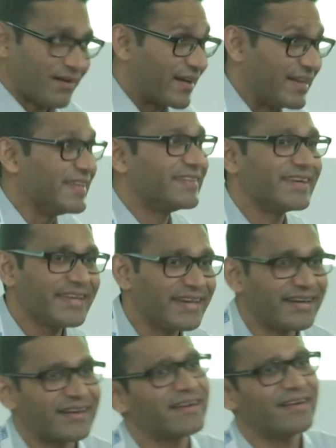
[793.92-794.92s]
early in the
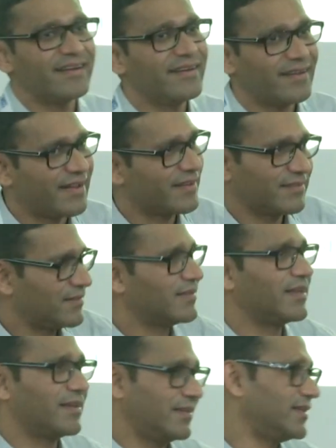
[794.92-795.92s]
year, and
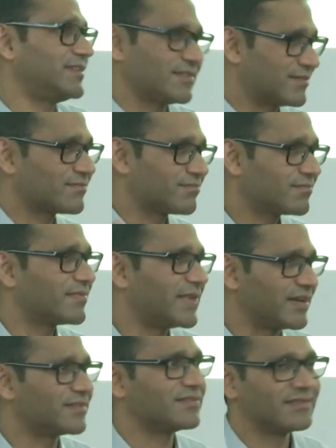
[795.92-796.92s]
they're just
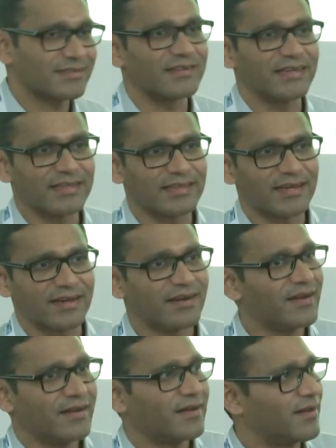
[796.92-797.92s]
sitting there.
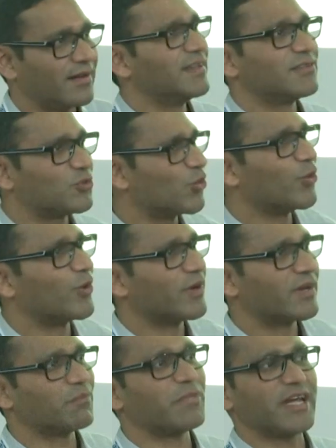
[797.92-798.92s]
There's no
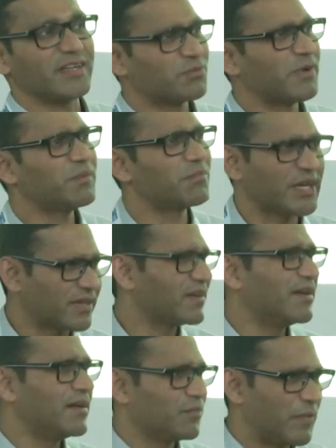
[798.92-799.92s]
replenishment, but
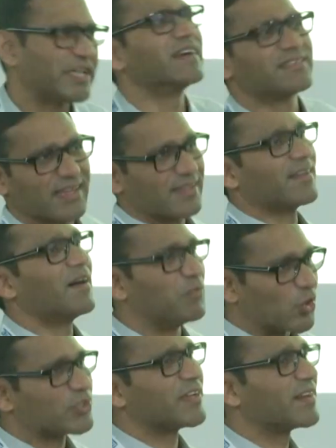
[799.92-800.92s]
yes, a
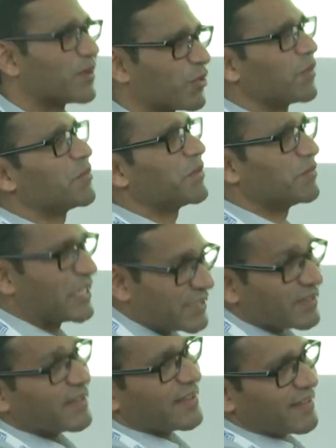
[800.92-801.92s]
more general problem
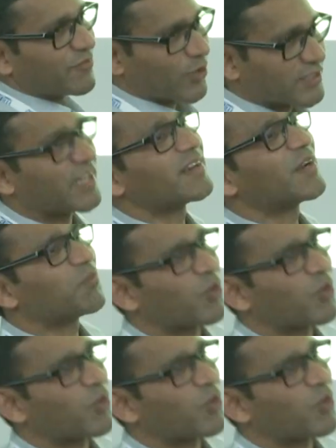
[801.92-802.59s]
for general